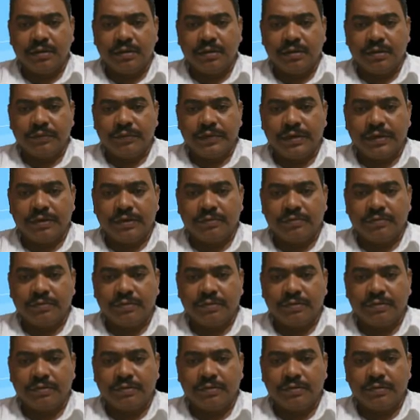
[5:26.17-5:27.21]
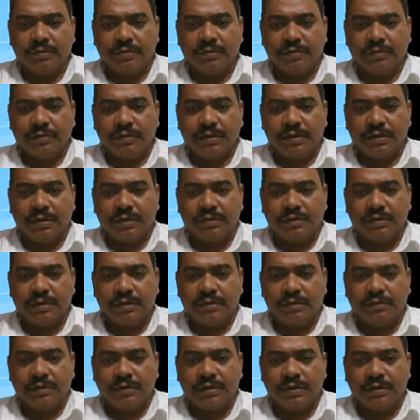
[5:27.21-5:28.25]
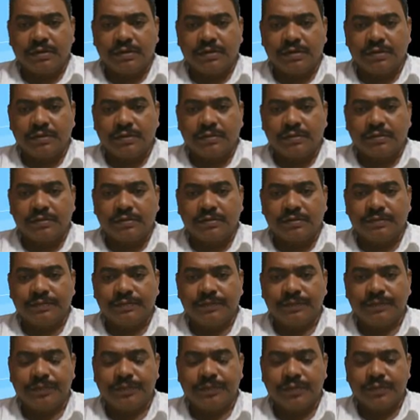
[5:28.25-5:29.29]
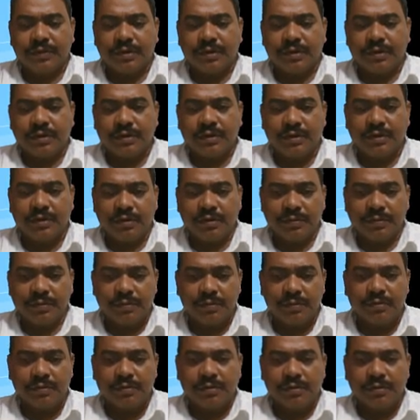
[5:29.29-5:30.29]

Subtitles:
24, that is now 0. And we have to